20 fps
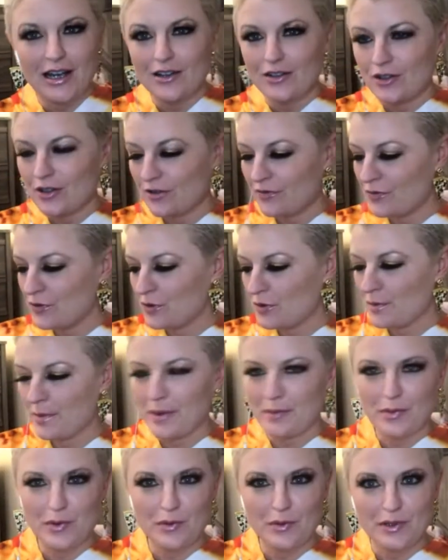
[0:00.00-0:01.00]
I don't know if you
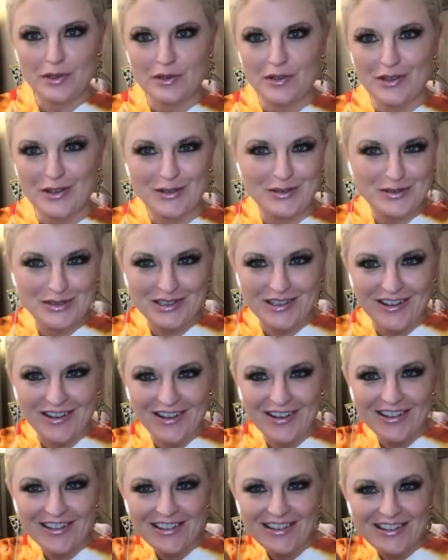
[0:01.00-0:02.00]
remember what those
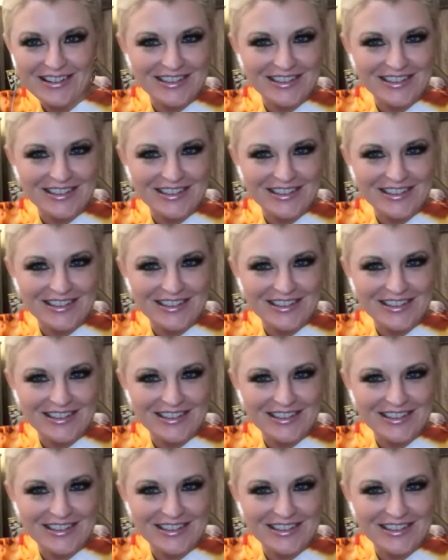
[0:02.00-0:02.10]
are, yes.